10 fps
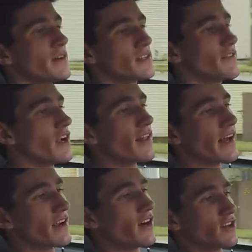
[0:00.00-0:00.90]
So if you don't
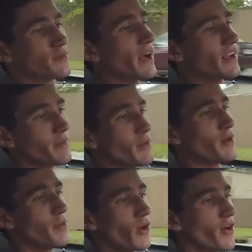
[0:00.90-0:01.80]
like cars, it's probably gonna be
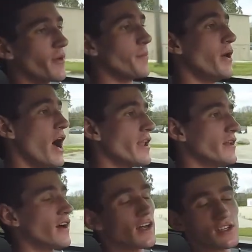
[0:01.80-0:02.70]
pretty boring. But
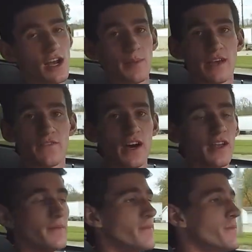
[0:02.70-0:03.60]
I'll try to make it
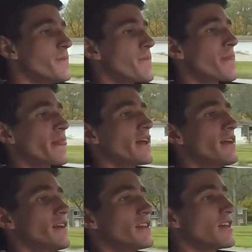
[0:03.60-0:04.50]

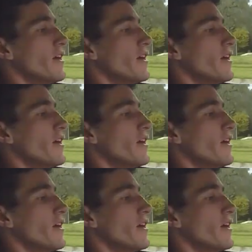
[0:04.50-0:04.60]
fun.